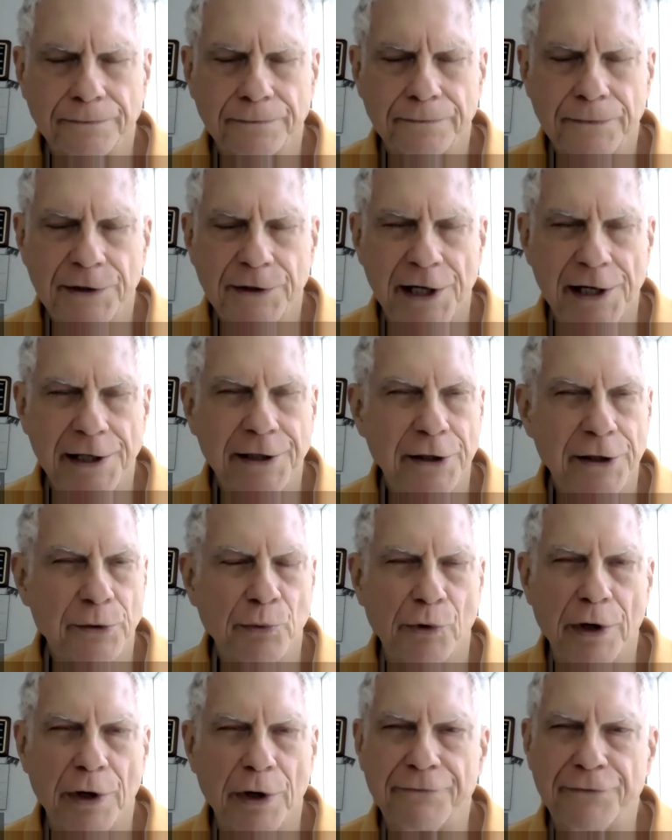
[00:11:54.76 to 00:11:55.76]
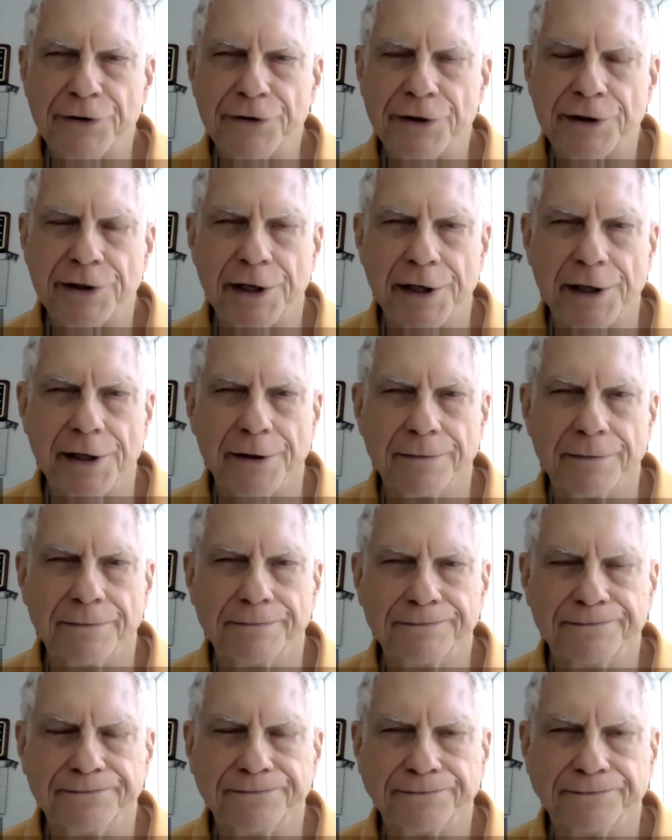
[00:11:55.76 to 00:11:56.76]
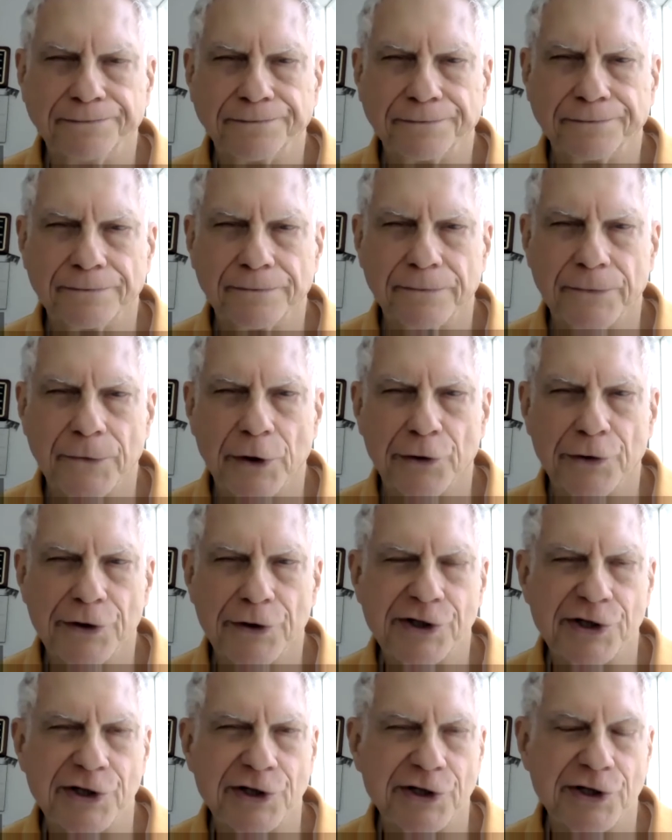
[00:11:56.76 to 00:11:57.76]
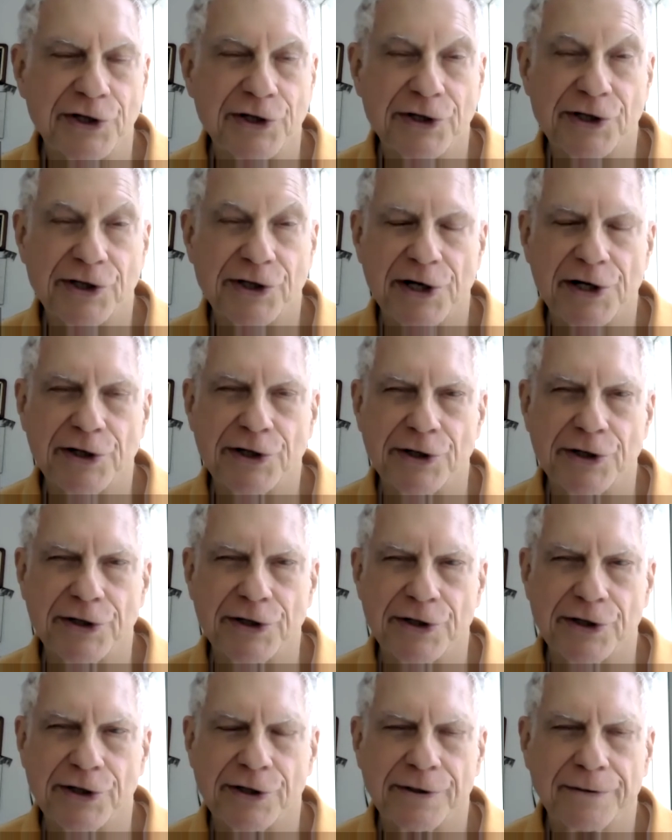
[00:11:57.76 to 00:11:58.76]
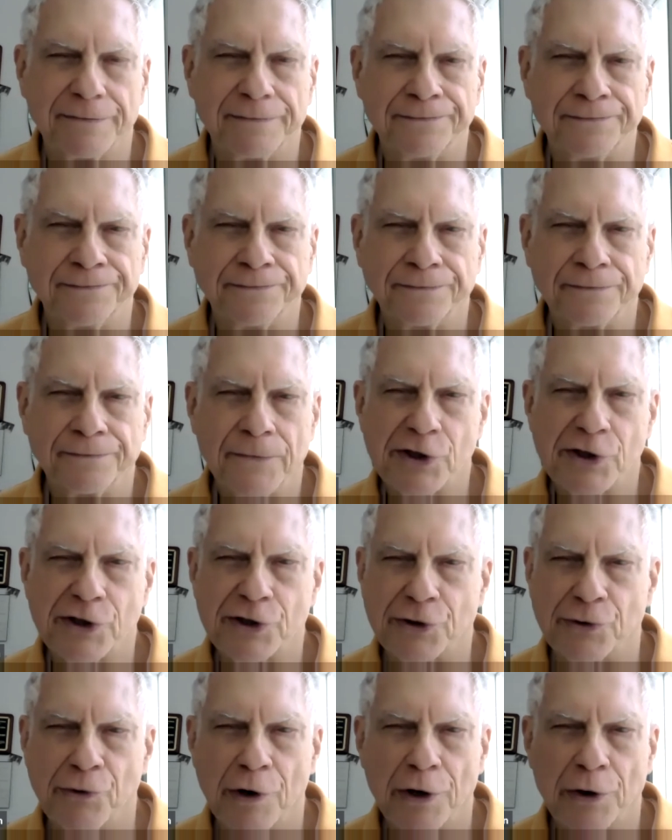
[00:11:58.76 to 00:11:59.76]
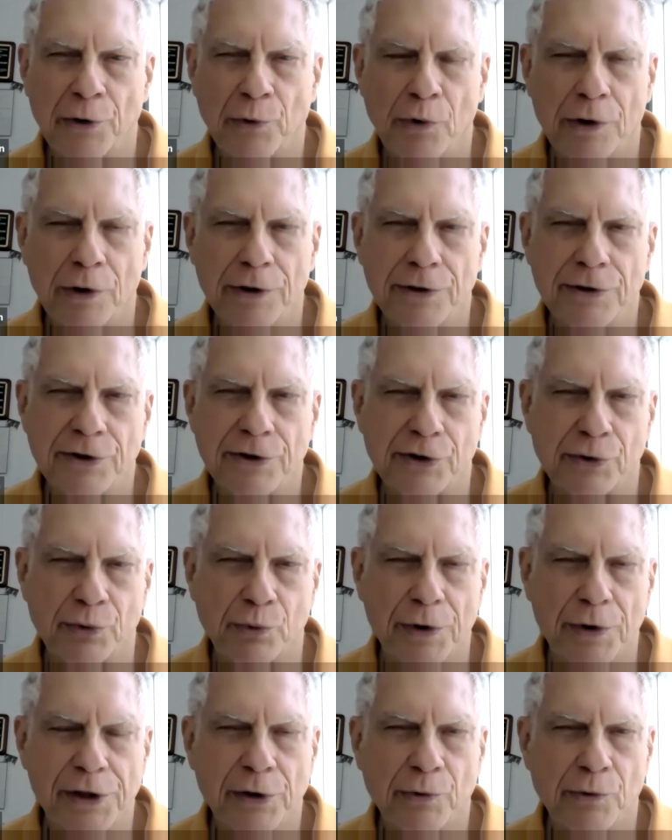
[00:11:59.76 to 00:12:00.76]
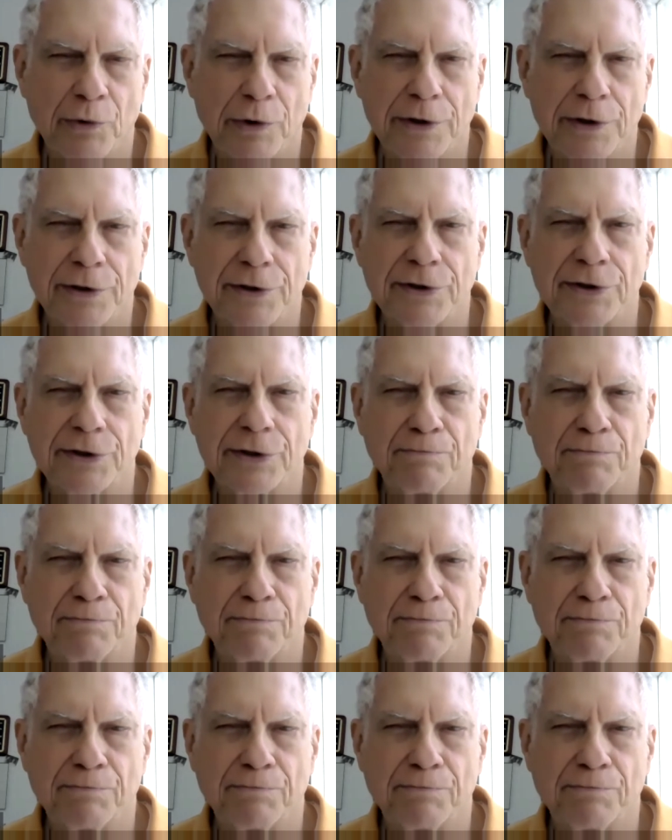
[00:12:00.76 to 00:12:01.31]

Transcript: Take in whatever you can. Notice the sensations. Strong ones, weak ones,